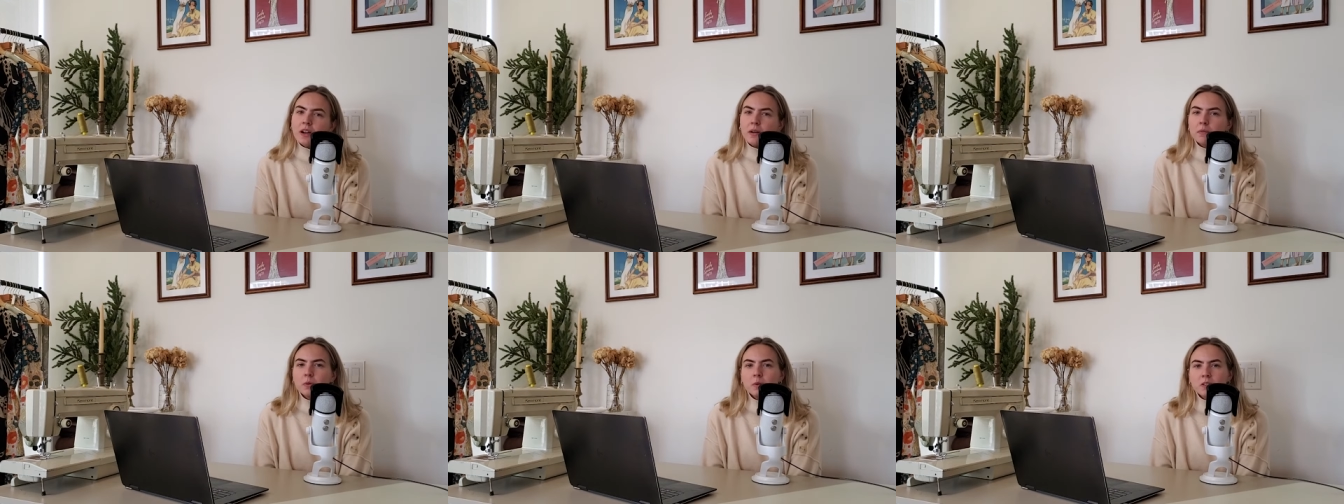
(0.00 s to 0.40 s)

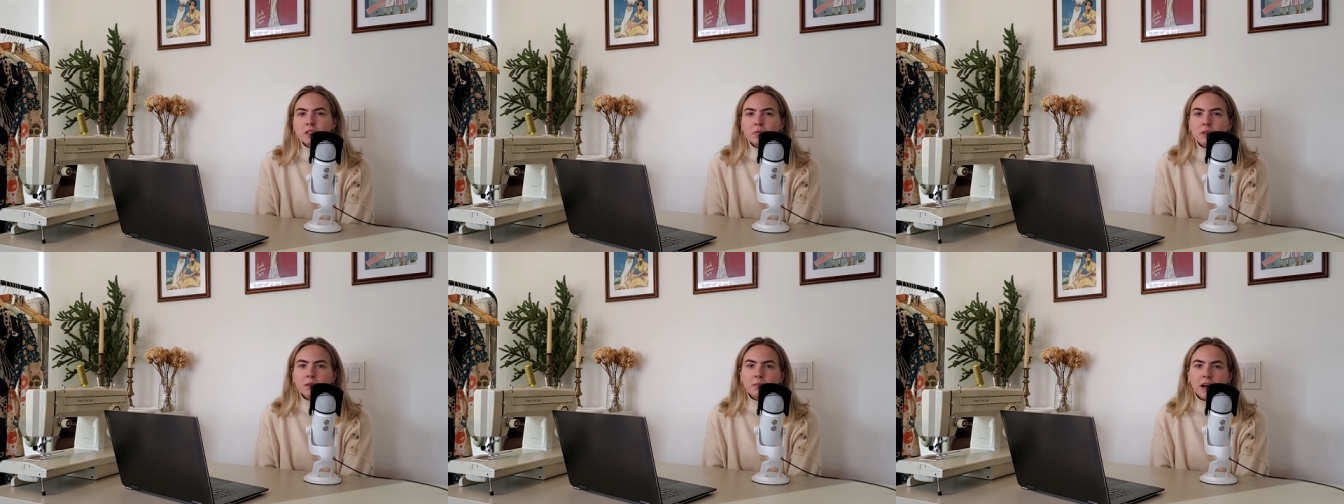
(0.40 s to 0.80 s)
I'm going to
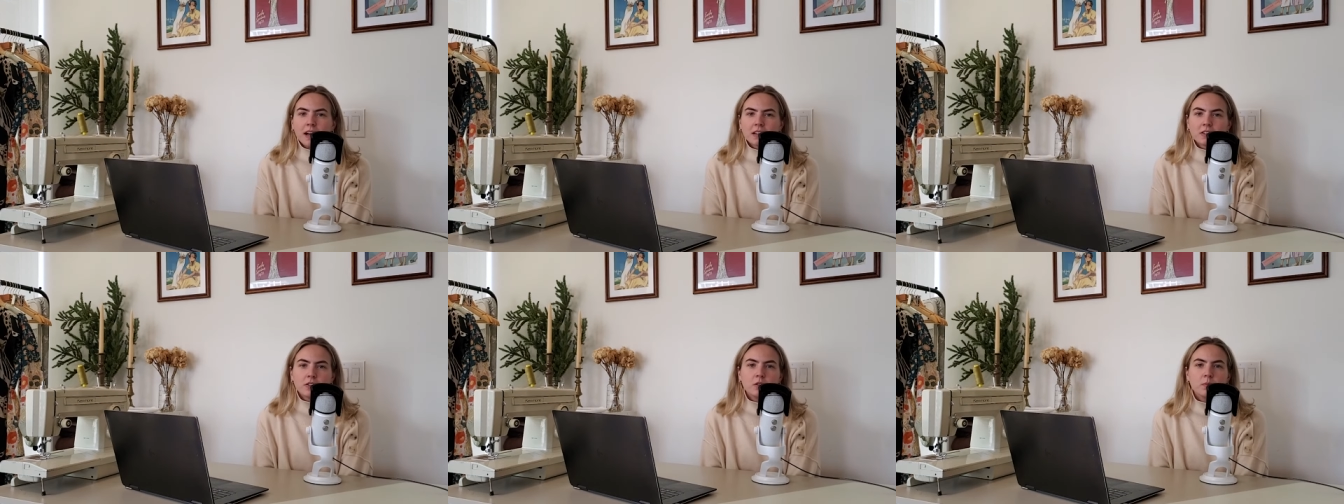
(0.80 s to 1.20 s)
be
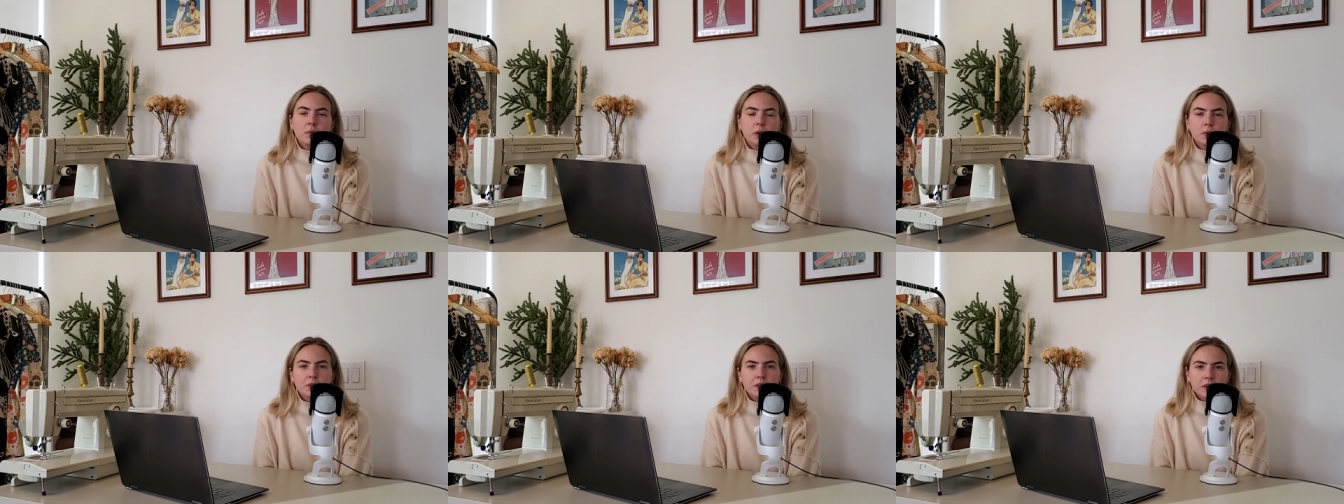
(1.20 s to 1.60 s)
back to
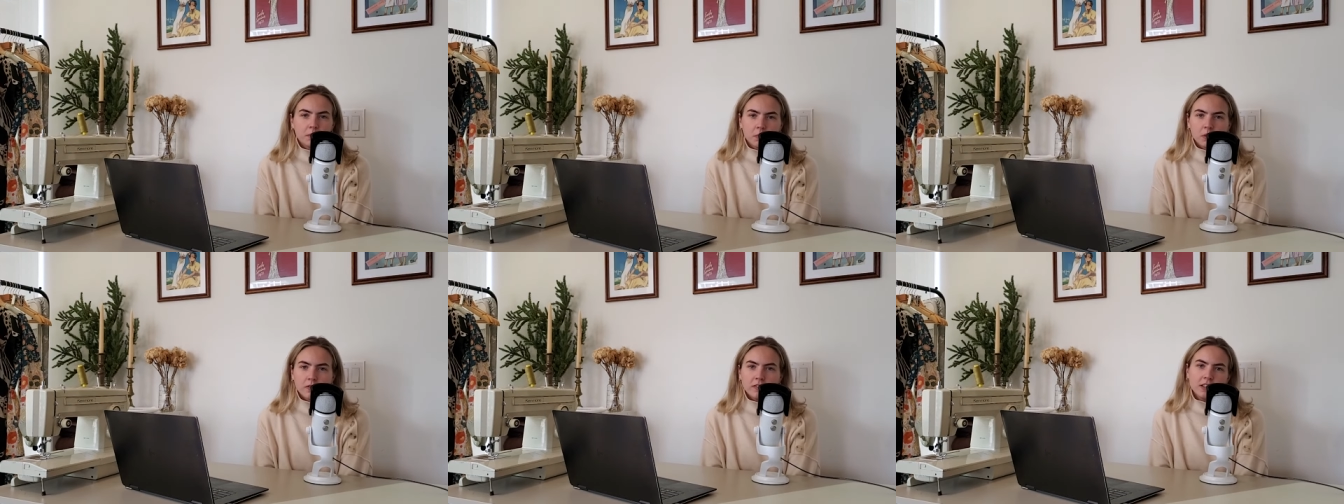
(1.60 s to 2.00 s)
posting
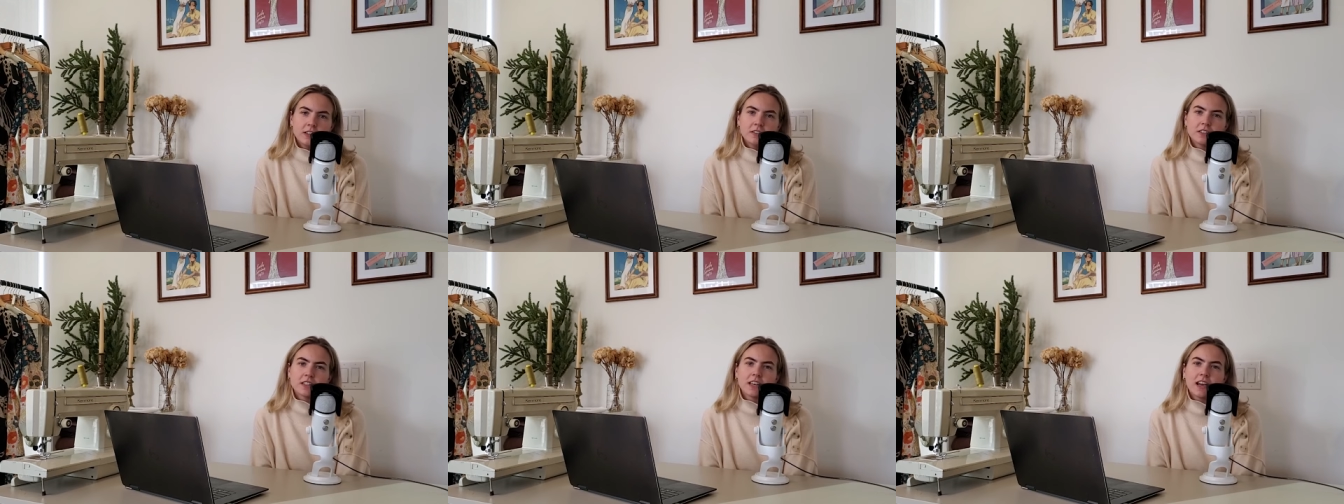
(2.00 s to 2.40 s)
more
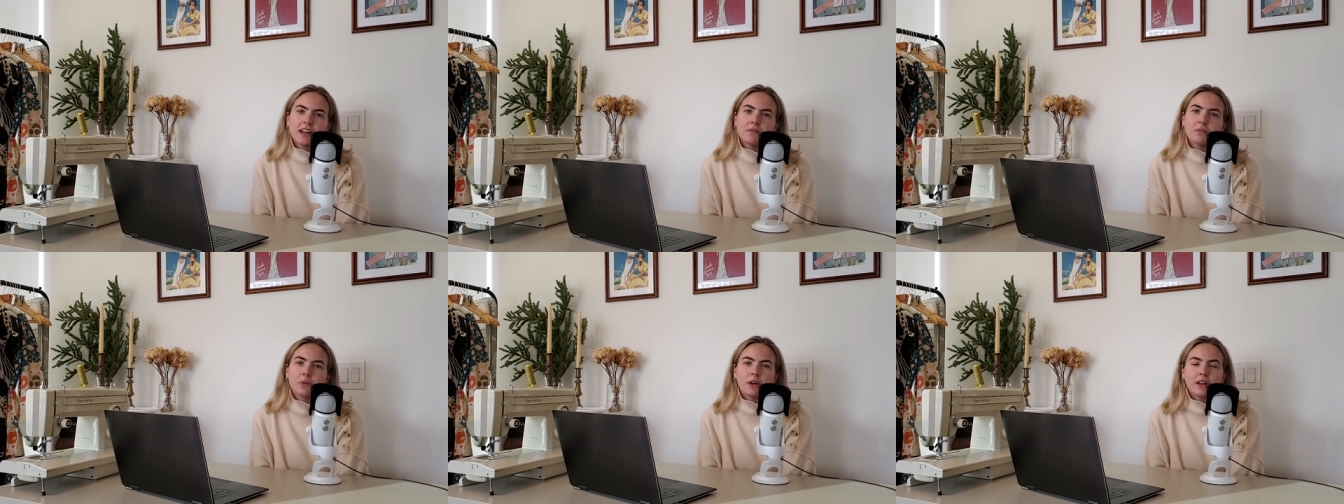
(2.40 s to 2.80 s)
videos
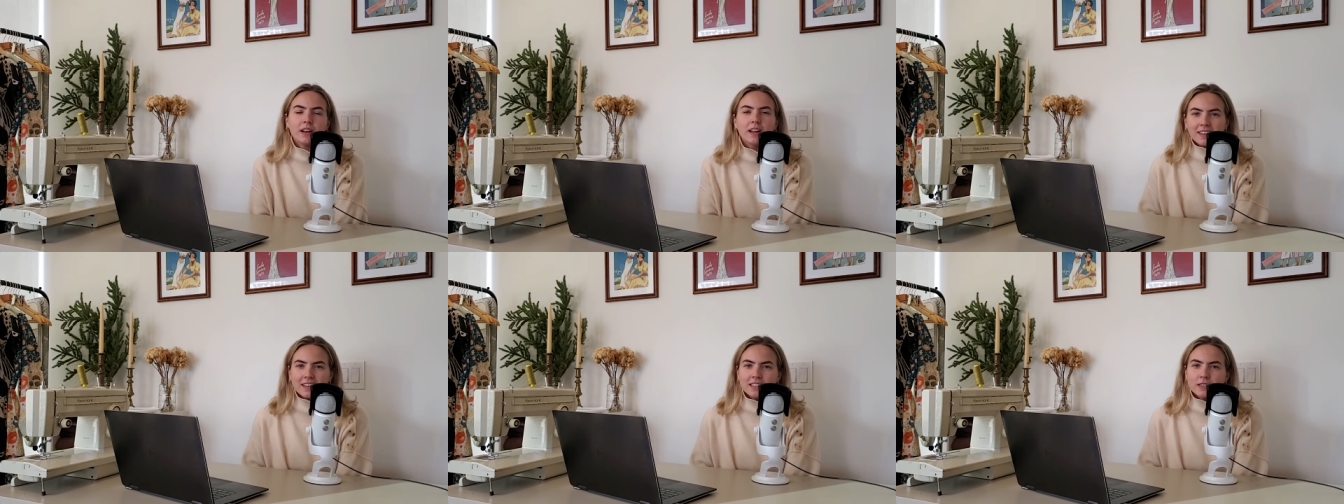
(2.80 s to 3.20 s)
again, but
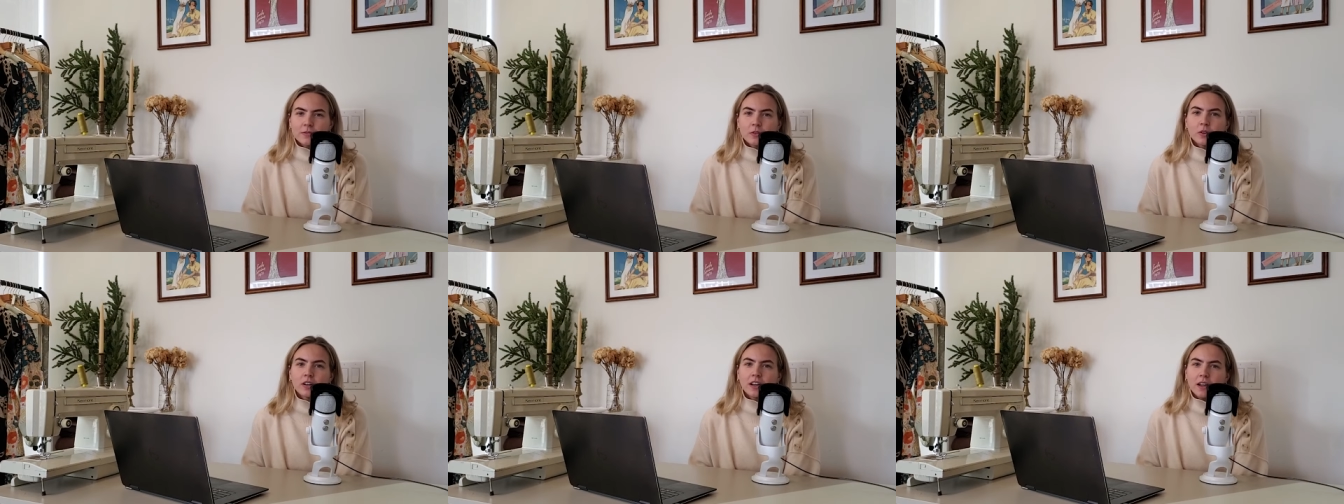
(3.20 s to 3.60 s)
thanks
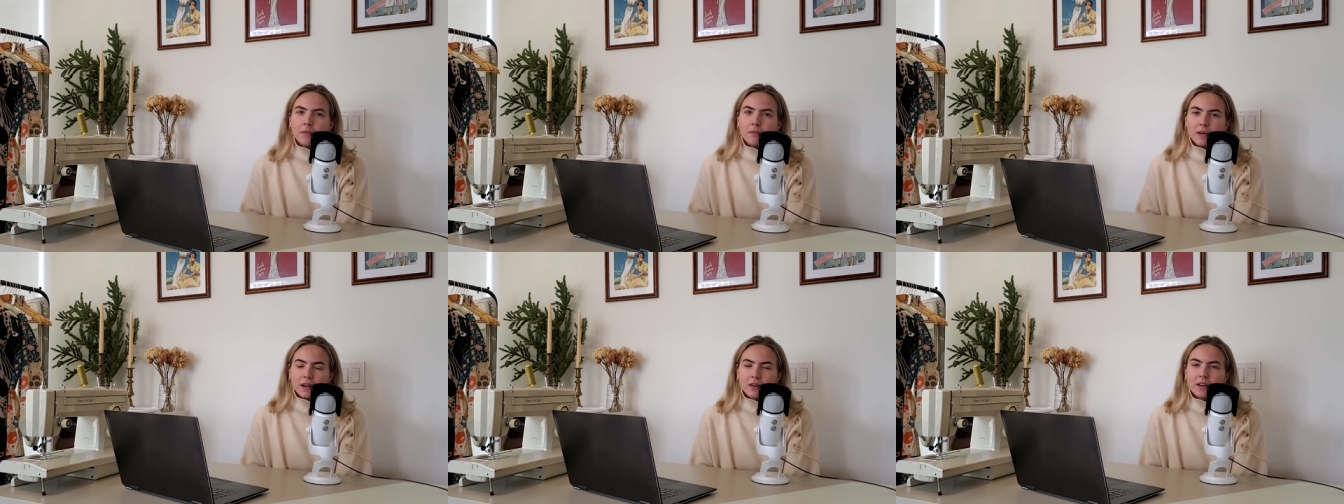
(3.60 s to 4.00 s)
for
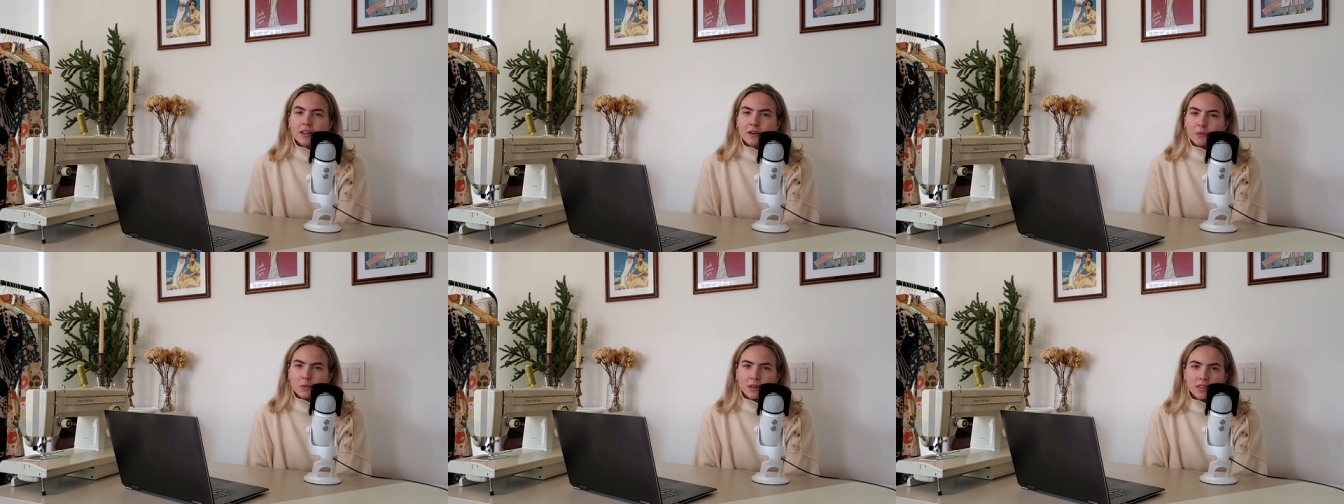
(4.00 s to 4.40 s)

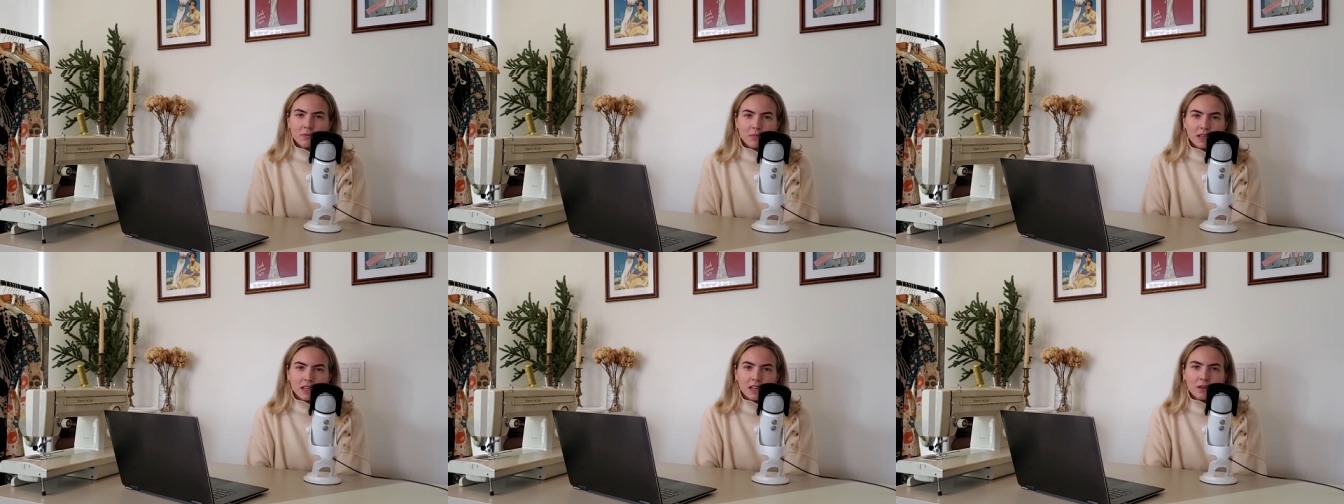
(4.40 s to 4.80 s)
bearing with
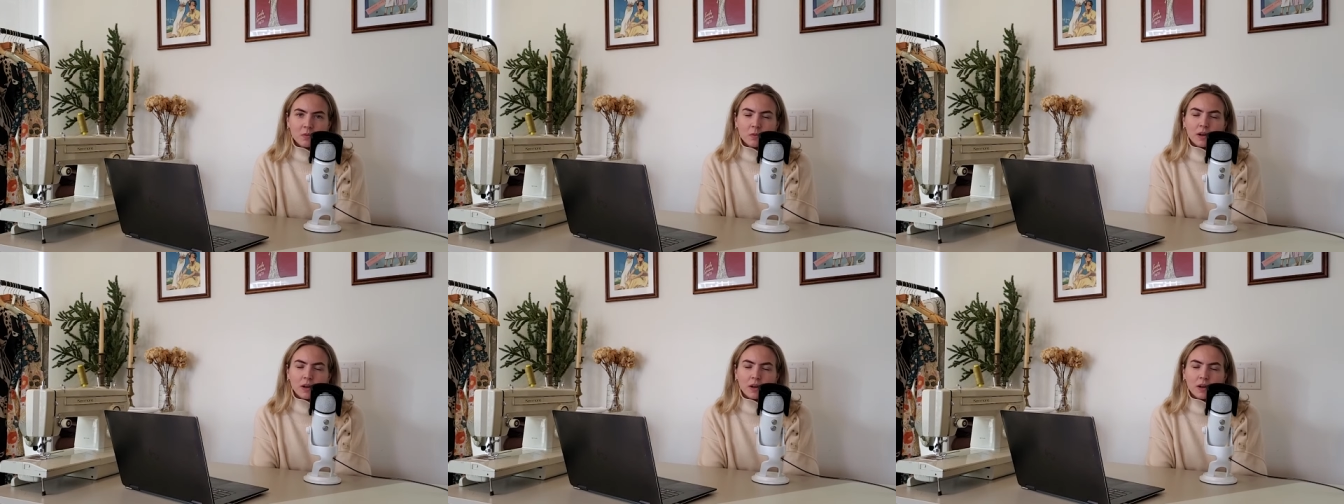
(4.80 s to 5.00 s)
me well,